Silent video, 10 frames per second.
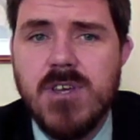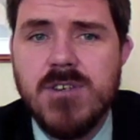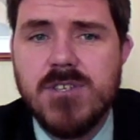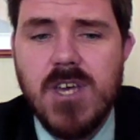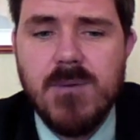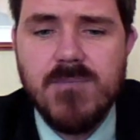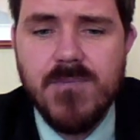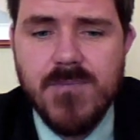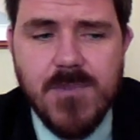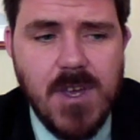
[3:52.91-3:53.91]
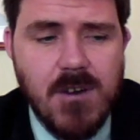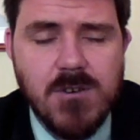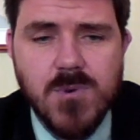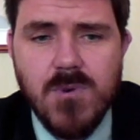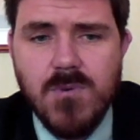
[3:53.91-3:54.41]
And the same thing
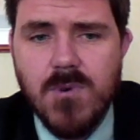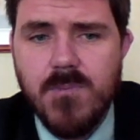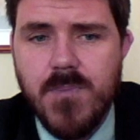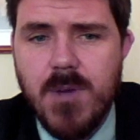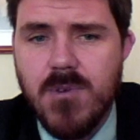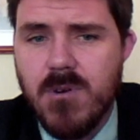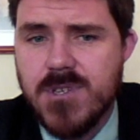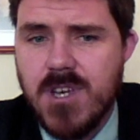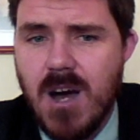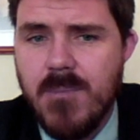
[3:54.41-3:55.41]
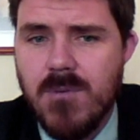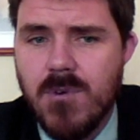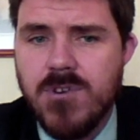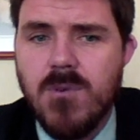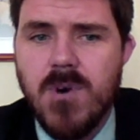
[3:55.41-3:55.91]
goes where people always
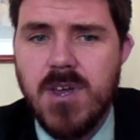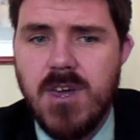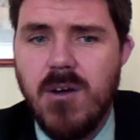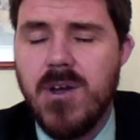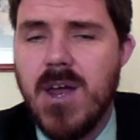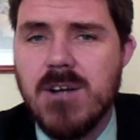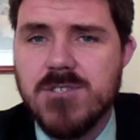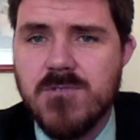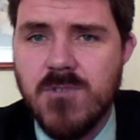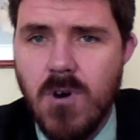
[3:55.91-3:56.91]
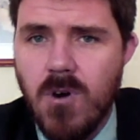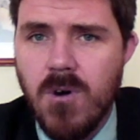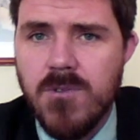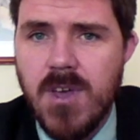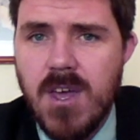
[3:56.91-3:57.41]
comment, well, you don't want to carry an ounce of
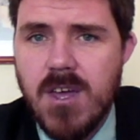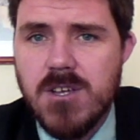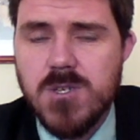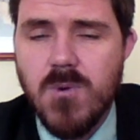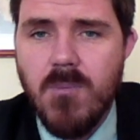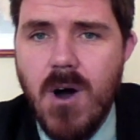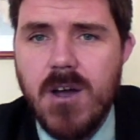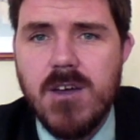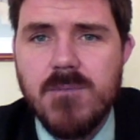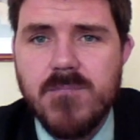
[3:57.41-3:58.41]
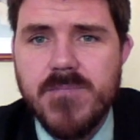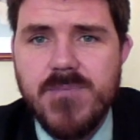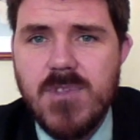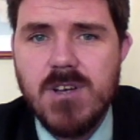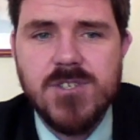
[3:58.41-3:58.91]
gold to a market
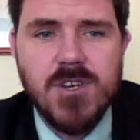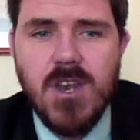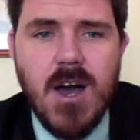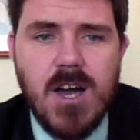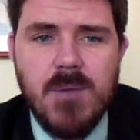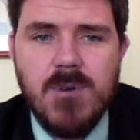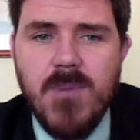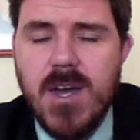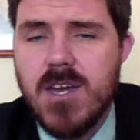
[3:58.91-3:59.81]
because you're not going to be